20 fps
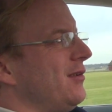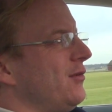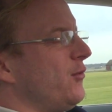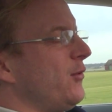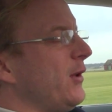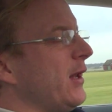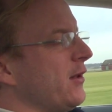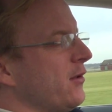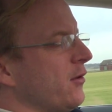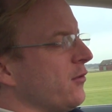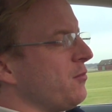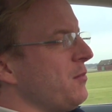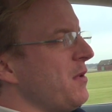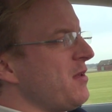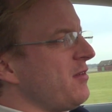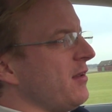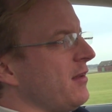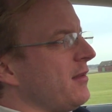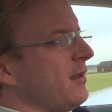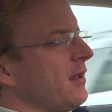really don't
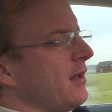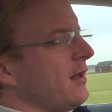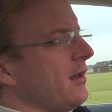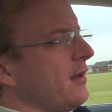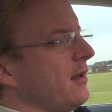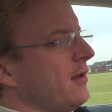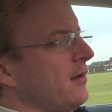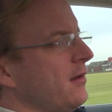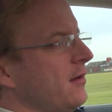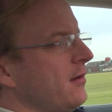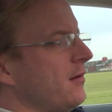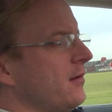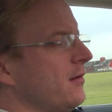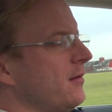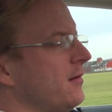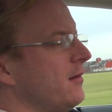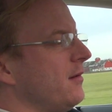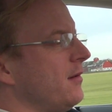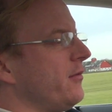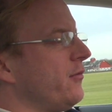miss it in
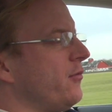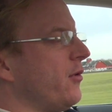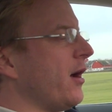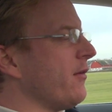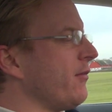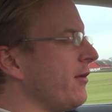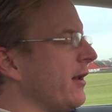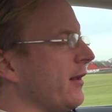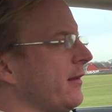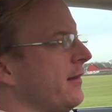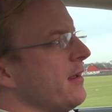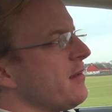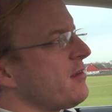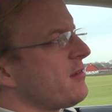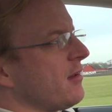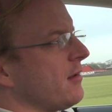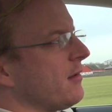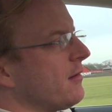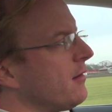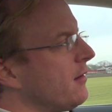driving like
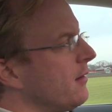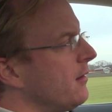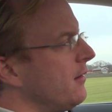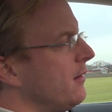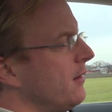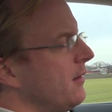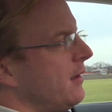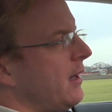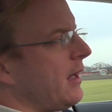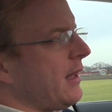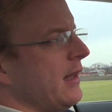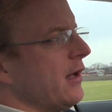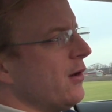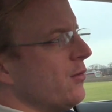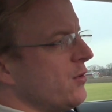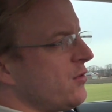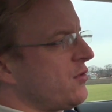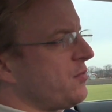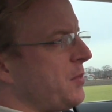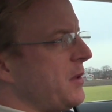this, and at
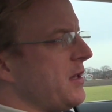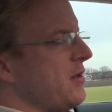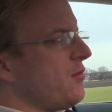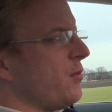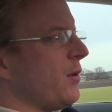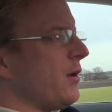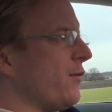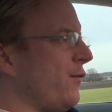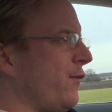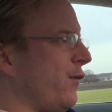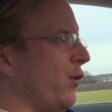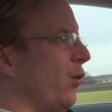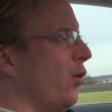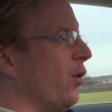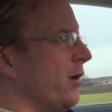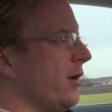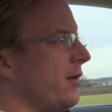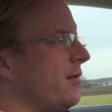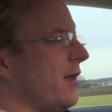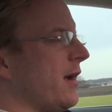lower speeds when you
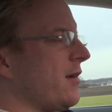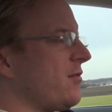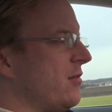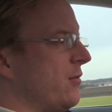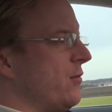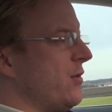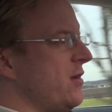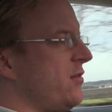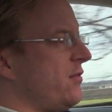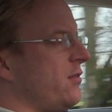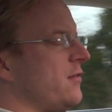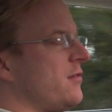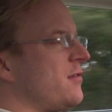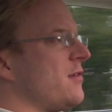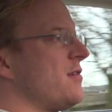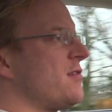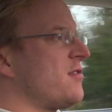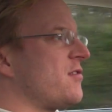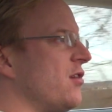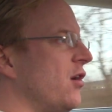floor it, the acceleration
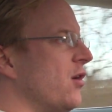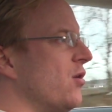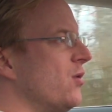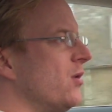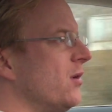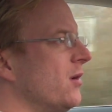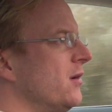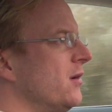is so